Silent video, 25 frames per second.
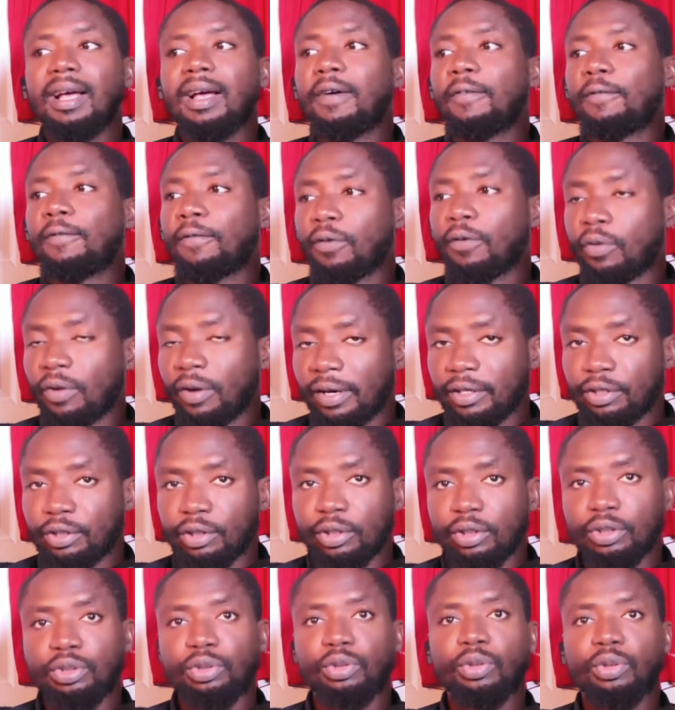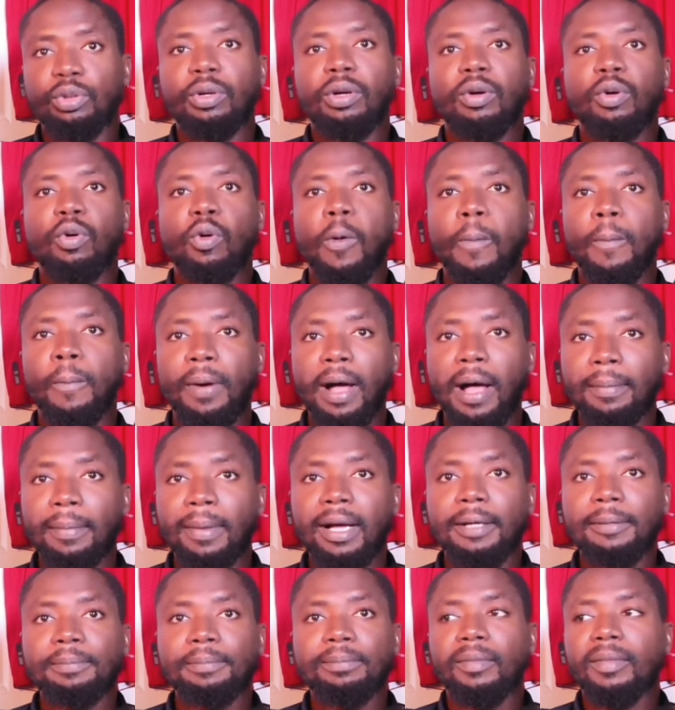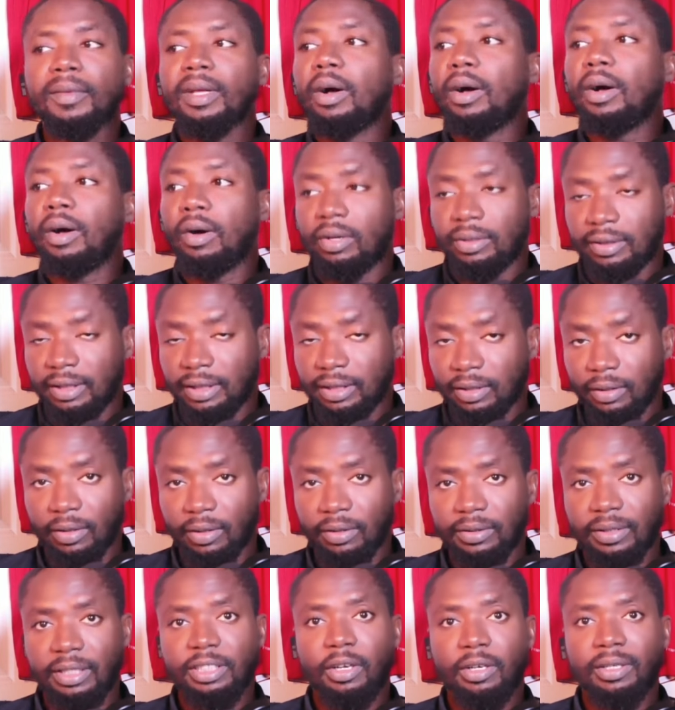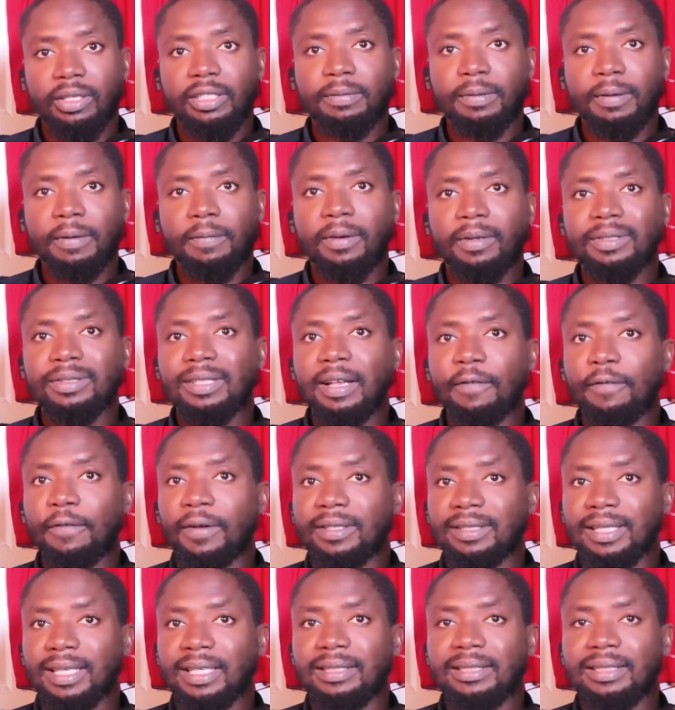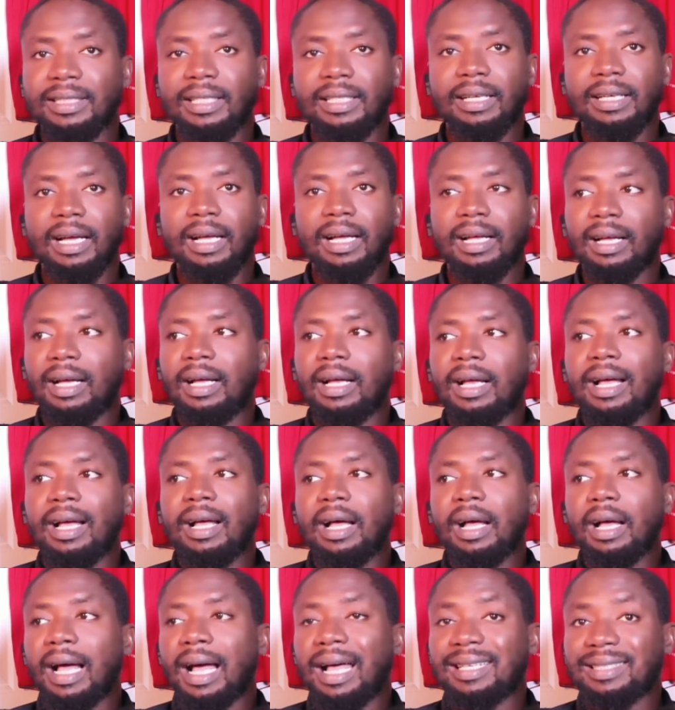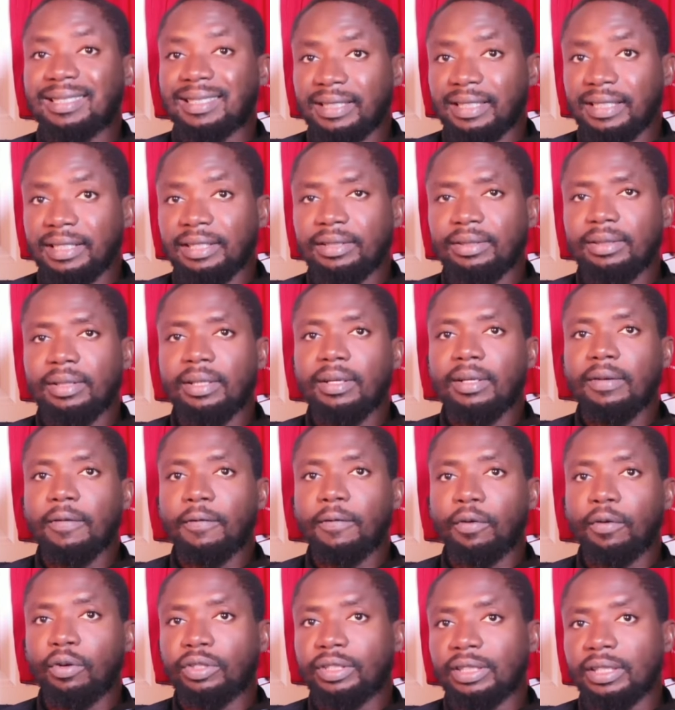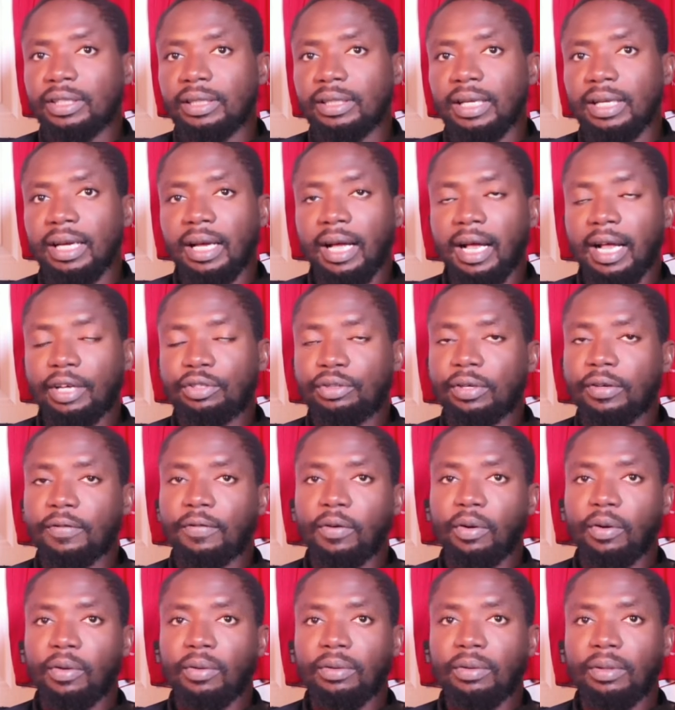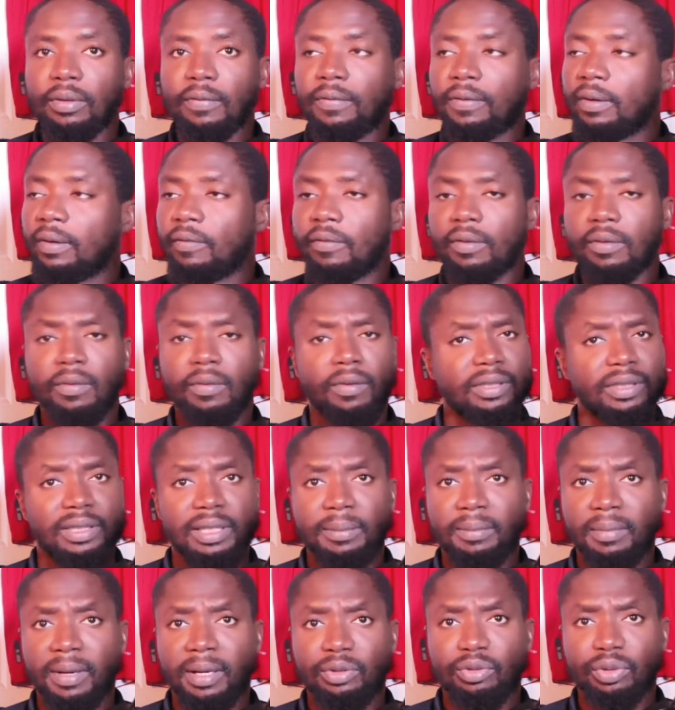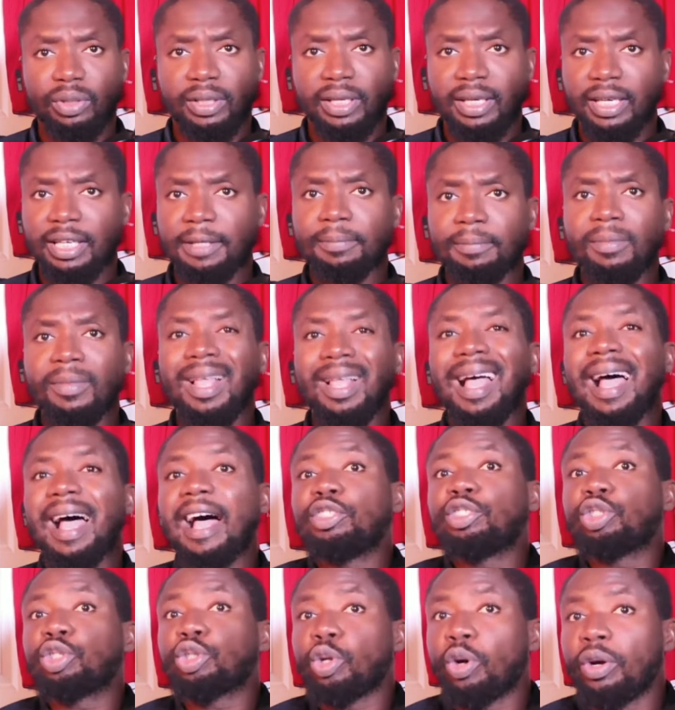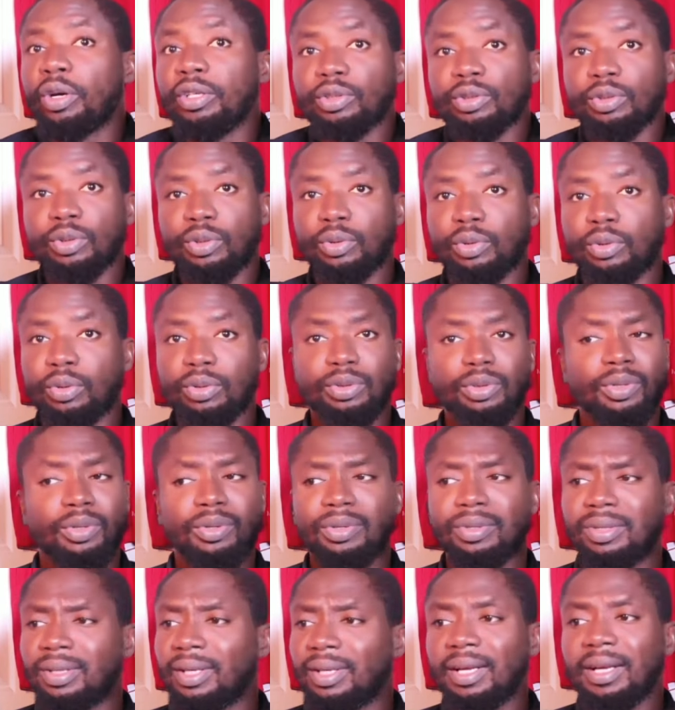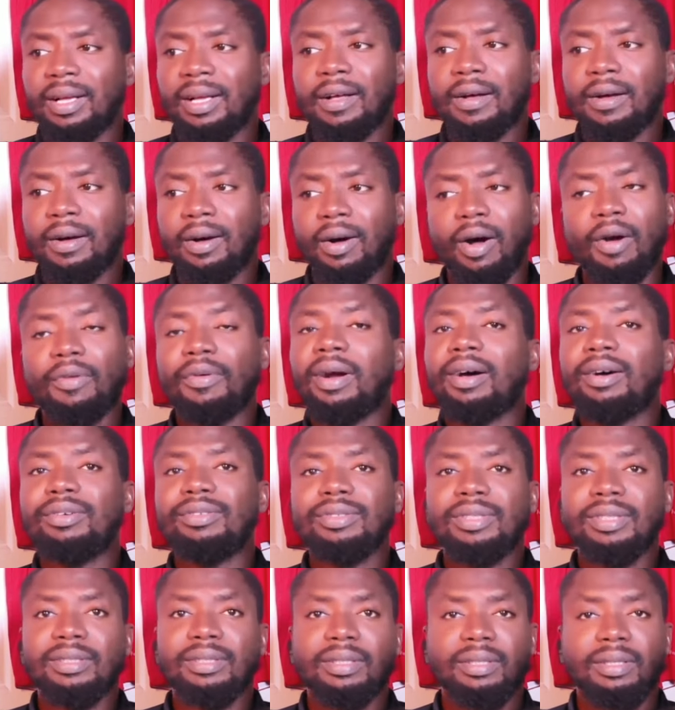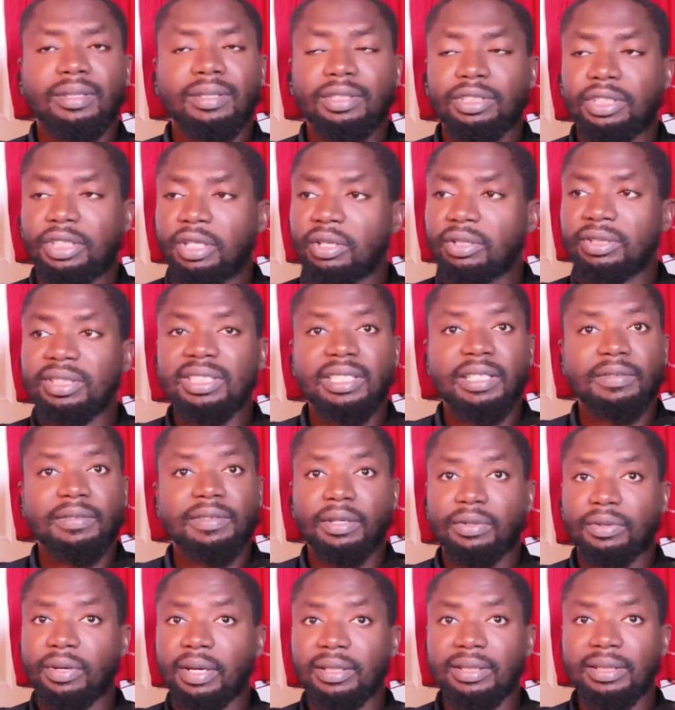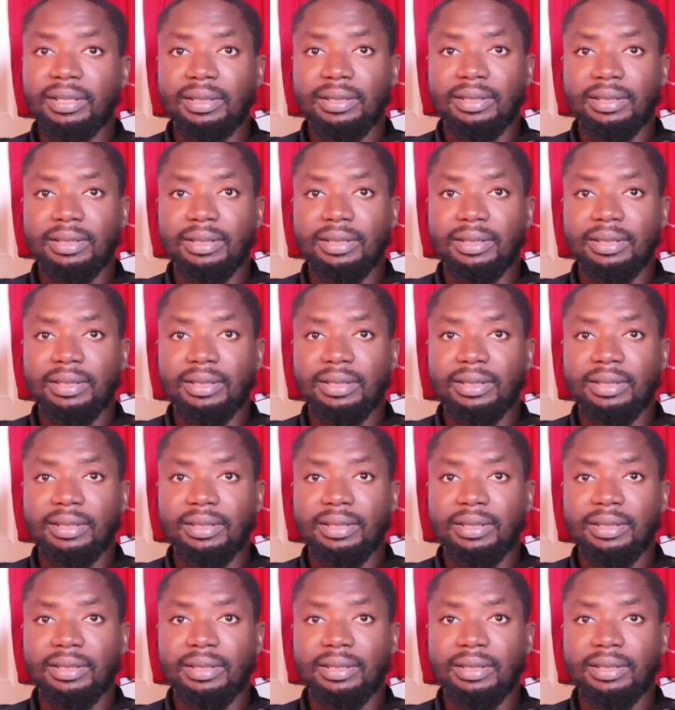Congratulations to Cole Palmer on this on, the, on this performance, that fantastic uh assist for the hat trick for for what was the Madueke and scoring his own goal. So all round, Chelsea deserve your credit.